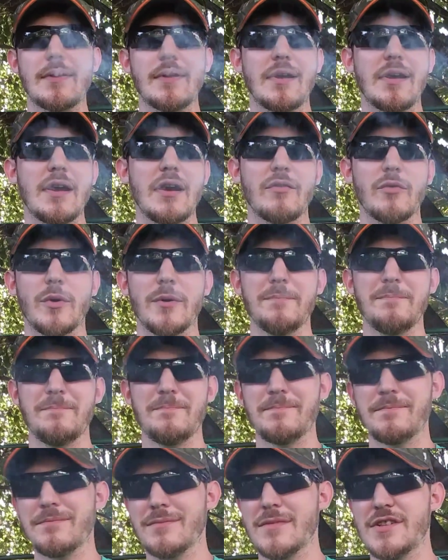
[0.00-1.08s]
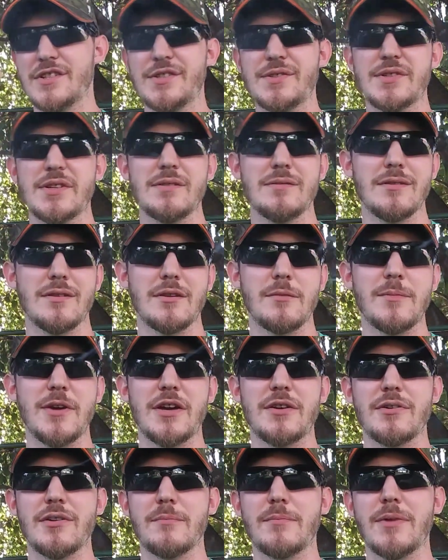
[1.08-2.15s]
Hey everyone, Houston, the
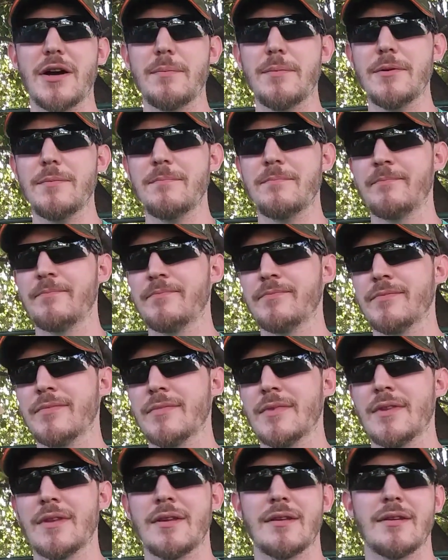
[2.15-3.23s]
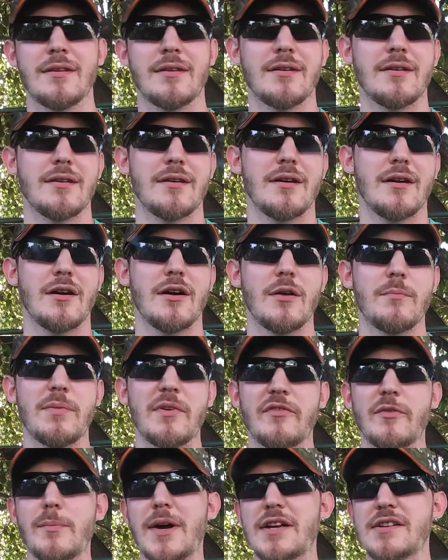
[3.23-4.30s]
Meandering Piper. Hope
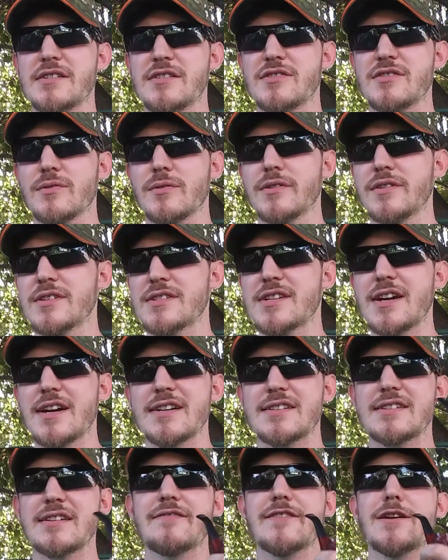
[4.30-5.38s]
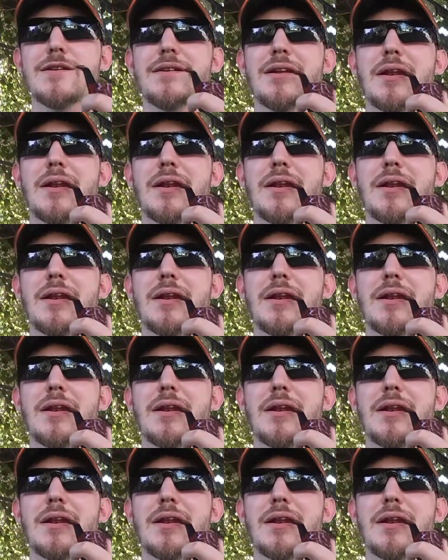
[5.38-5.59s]
everybody's enjoying this nice evening.